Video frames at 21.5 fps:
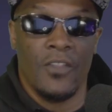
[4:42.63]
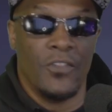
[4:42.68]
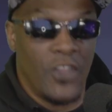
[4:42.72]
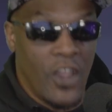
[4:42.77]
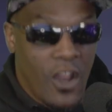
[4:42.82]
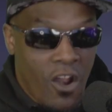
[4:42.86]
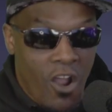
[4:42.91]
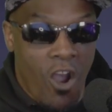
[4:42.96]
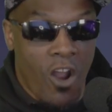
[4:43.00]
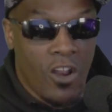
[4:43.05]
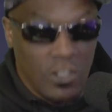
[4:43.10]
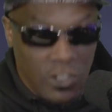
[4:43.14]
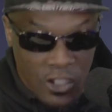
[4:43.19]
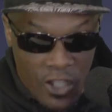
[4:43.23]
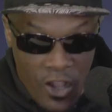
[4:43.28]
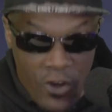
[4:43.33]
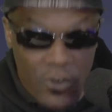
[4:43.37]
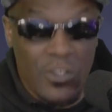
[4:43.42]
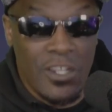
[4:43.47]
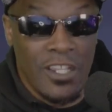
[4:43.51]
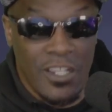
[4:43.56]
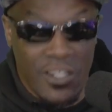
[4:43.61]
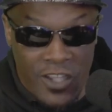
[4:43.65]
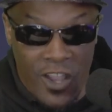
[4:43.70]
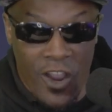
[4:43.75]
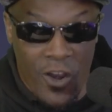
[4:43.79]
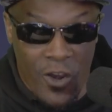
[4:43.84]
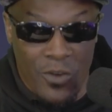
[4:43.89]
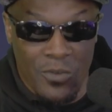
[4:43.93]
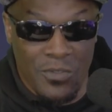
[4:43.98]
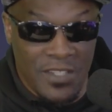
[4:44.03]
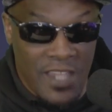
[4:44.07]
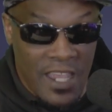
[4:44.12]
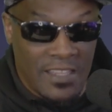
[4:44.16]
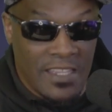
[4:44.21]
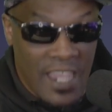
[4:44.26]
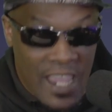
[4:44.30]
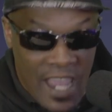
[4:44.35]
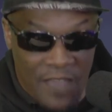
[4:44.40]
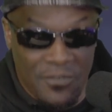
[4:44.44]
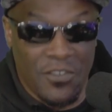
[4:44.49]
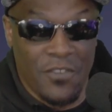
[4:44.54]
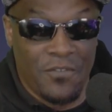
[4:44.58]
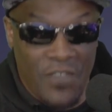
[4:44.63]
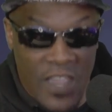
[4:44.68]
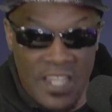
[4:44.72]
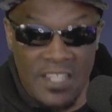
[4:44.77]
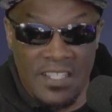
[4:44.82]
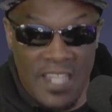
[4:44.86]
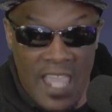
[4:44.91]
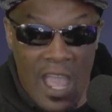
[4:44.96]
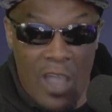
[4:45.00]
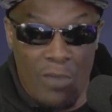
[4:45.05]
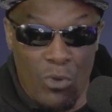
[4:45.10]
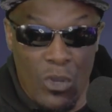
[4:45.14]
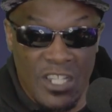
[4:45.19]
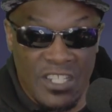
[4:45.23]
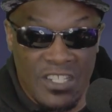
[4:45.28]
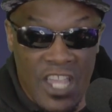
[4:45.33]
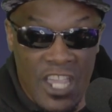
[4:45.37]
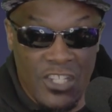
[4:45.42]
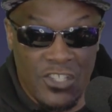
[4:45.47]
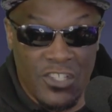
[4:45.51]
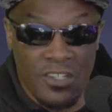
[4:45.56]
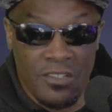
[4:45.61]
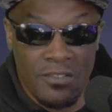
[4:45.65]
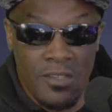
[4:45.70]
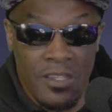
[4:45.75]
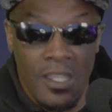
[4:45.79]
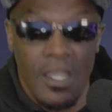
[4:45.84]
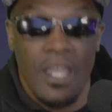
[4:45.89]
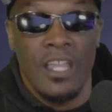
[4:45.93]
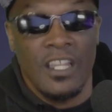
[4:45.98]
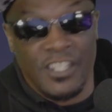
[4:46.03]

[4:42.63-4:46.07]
There are learning curves that they have to face, Cowboys Nation.